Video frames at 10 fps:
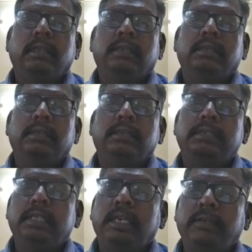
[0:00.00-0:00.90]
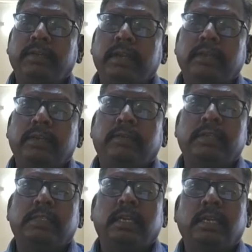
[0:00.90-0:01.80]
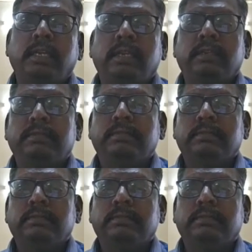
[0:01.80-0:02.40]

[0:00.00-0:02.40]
then significant of the study,